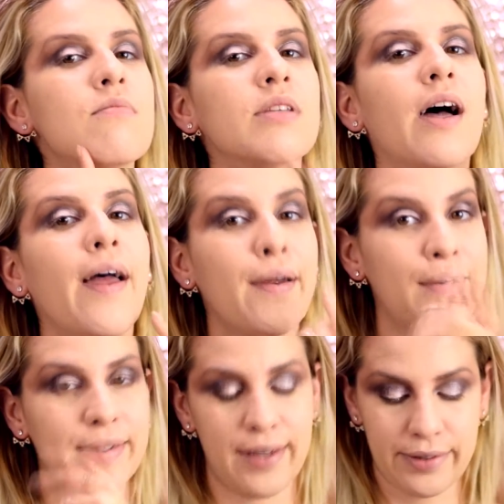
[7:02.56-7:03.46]
the
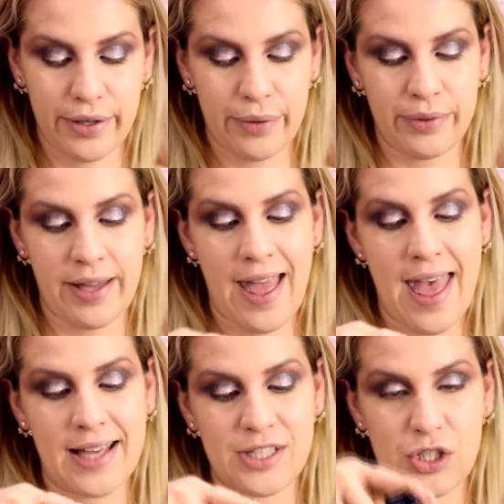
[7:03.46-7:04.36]
area that I want
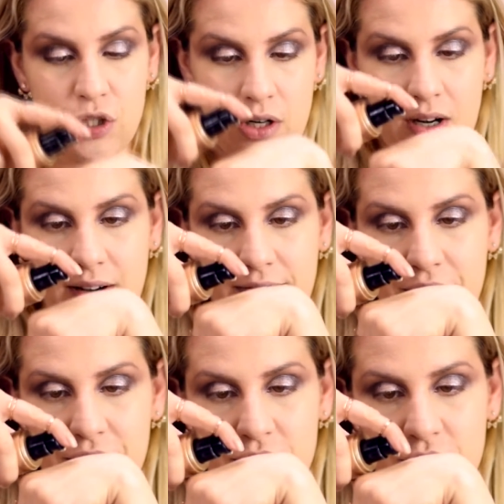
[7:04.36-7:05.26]
extra
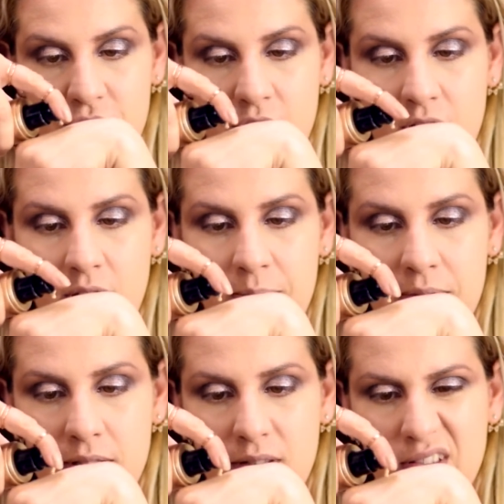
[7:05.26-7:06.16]
coverage.
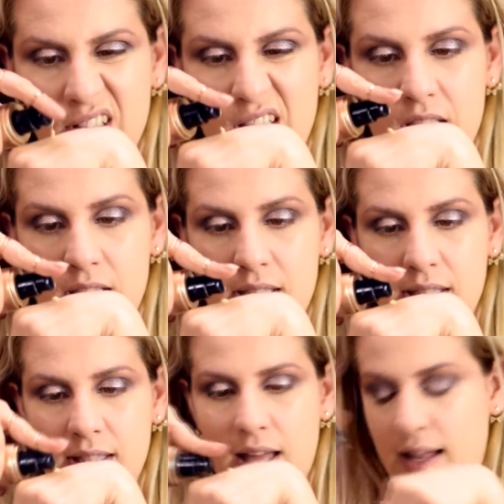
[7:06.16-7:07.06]
Oops, just
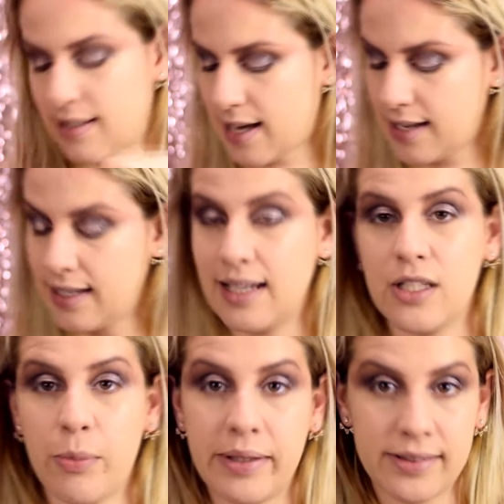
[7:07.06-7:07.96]
tiny
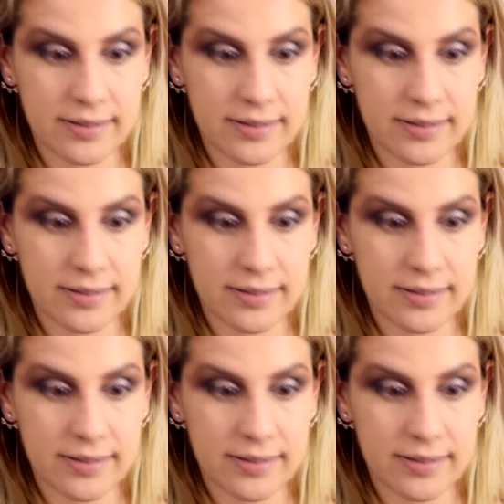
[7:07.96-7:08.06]
little bit.